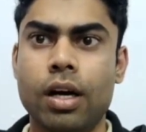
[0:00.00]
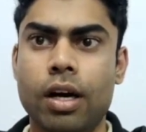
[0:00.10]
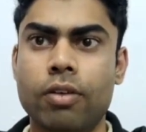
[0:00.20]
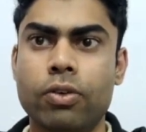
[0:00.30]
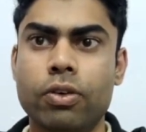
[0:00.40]

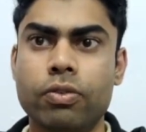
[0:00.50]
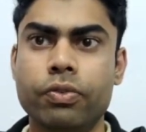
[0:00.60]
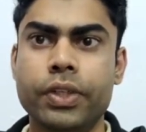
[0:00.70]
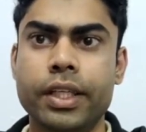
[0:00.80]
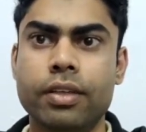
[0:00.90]
half of
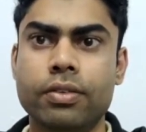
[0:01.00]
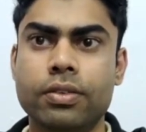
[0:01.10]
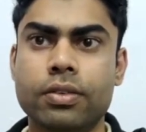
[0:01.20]
VF.